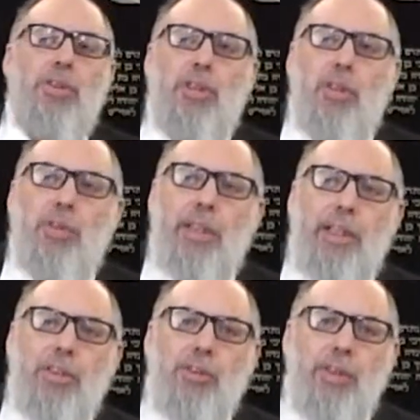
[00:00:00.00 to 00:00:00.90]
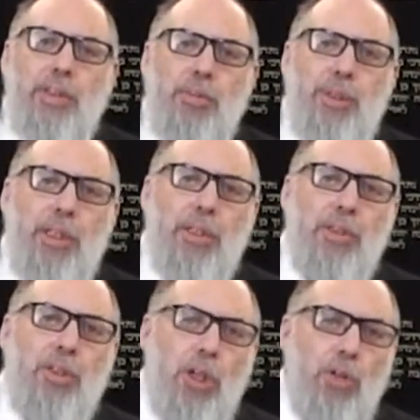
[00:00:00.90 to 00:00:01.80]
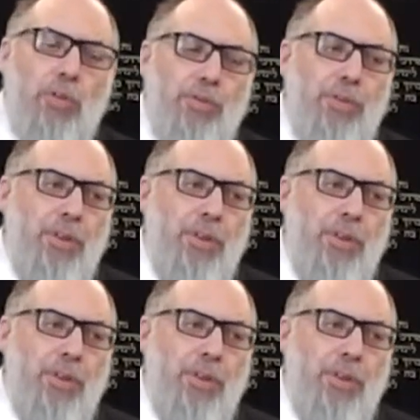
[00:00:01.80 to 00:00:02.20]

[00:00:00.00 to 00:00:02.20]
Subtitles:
So the answer is because Tov